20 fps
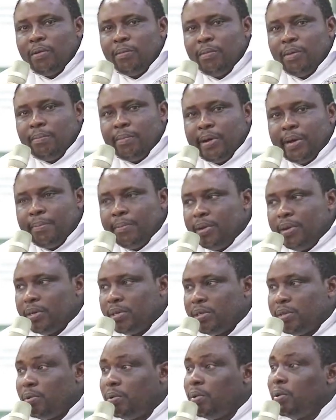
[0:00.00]
to be
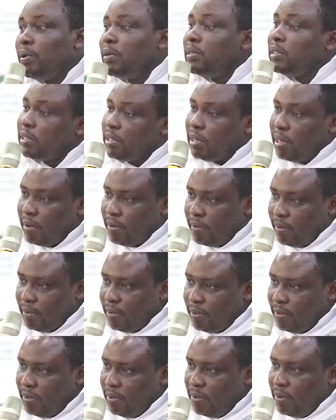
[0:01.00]
published. You don't sell.
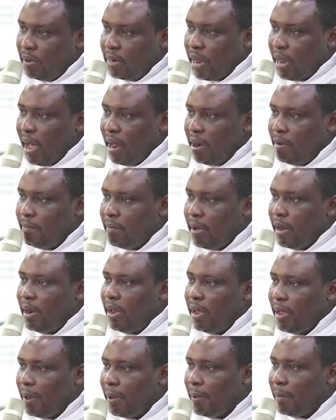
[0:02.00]
You don't earn
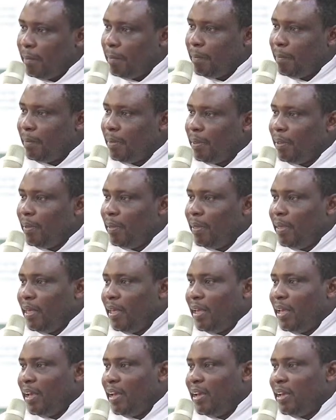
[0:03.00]
money.
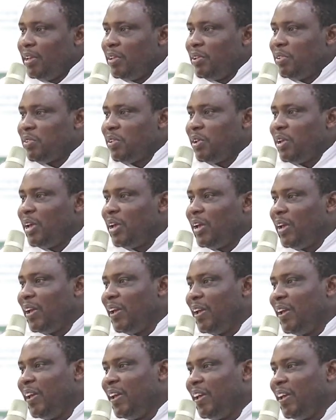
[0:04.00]
You see?
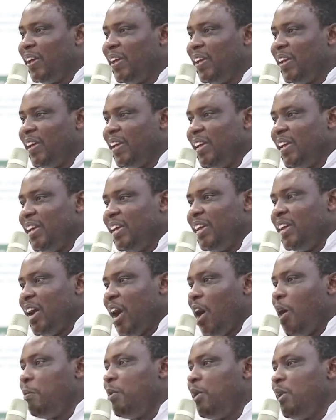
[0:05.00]

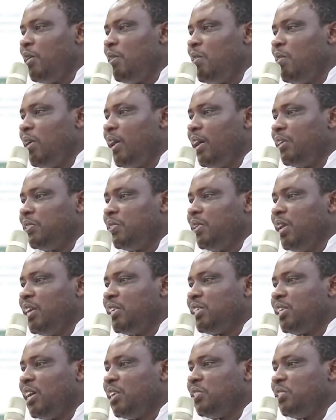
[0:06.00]
How many dollars do
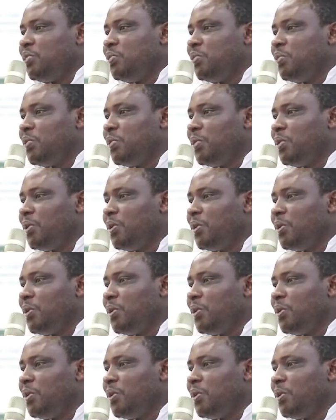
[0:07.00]
they charge you?